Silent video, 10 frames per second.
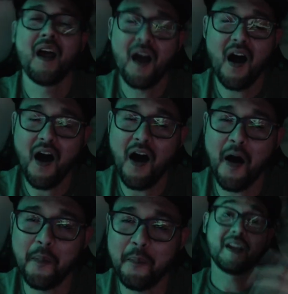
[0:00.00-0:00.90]

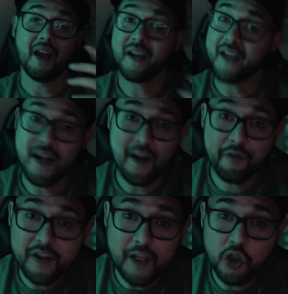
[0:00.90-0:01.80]
Um, again,
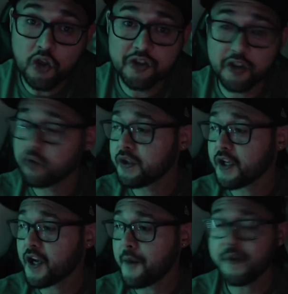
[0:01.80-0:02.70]
everything looks good with the
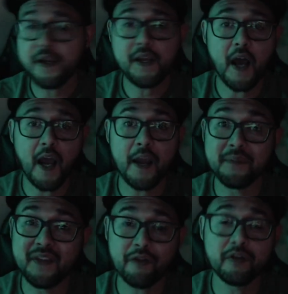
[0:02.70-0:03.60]
company. I am
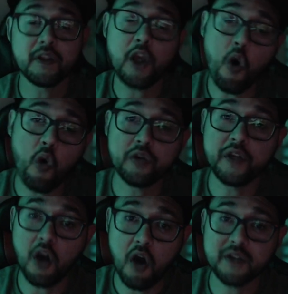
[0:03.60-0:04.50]
definitely
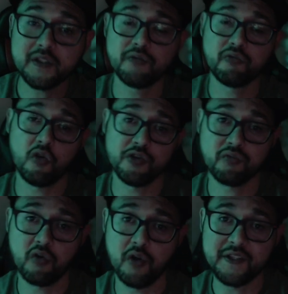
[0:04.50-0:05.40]
holding on to Rolls
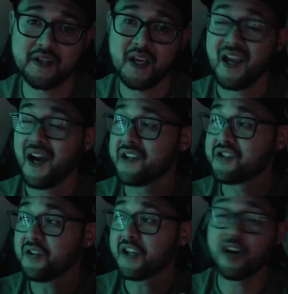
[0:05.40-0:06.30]
Royce
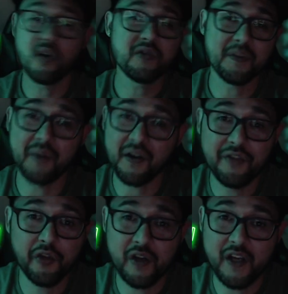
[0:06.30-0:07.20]
until it goes above
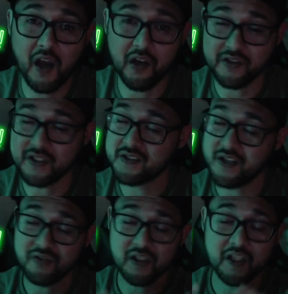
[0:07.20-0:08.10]
three dollars. It's
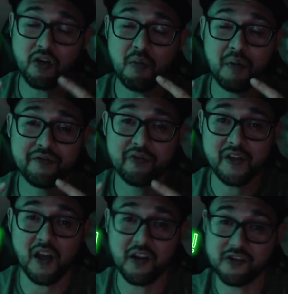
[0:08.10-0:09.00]
definitely going to go above three
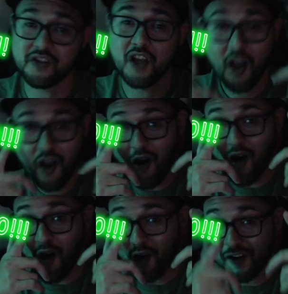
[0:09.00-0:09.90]
dollars.
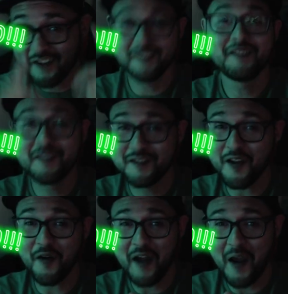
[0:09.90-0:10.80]

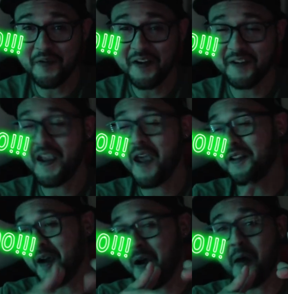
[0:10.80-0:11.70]
Don't count me on that.
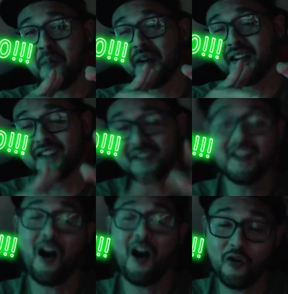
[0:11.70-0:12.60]
Um, but
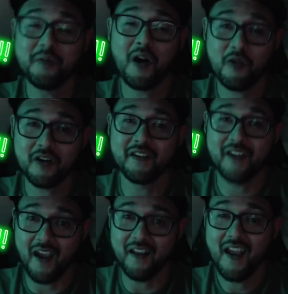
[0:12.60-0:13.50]
no, hold my word on
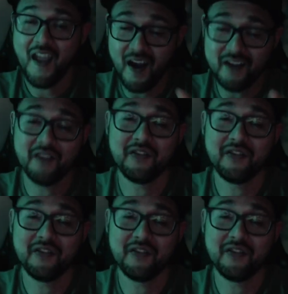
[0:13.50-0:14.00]
that. I definitely